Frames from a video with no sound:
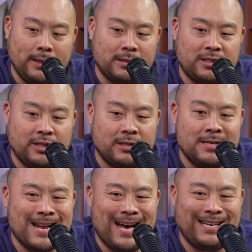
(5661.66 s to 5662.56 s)
it's just
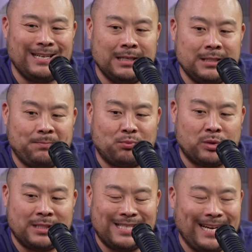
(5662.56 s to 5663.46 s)
not
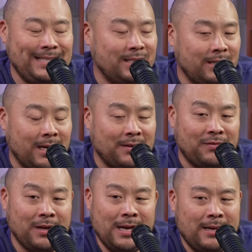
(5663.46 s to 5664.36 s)
precise
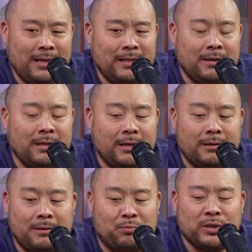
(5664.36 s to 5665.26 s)
enough.
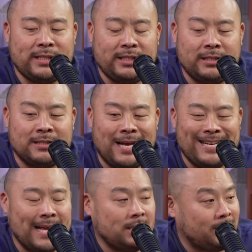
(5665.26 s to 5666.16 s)
The precision is not
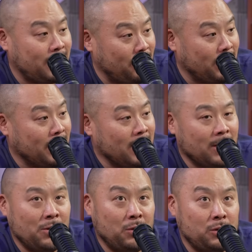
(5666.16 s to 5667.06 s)
necessary
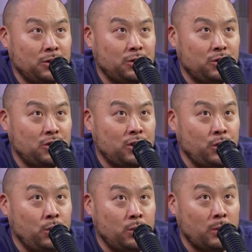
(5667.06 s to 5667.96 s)

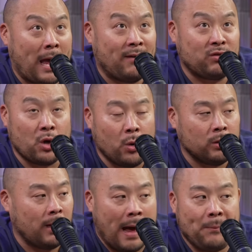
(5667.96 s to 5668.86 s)
to have
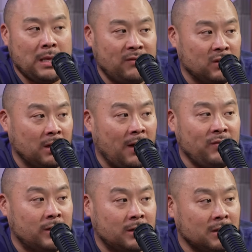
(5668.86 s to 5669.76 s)
total upheaval of
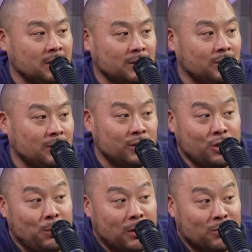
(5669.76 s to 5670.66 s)
your
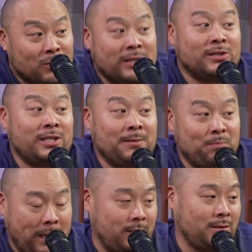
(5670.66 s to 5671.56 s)
consumer readership base.